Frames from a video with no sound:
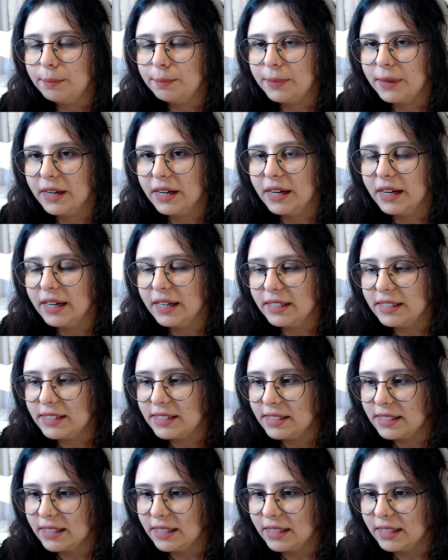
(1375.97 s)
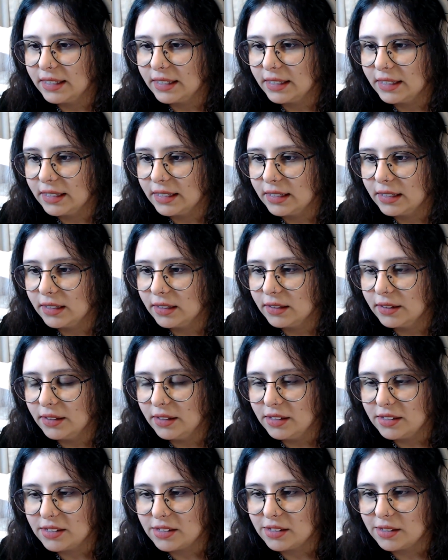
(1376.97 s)
But
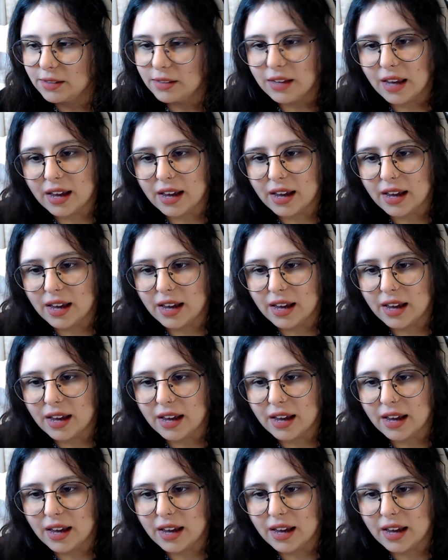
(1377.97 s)
it's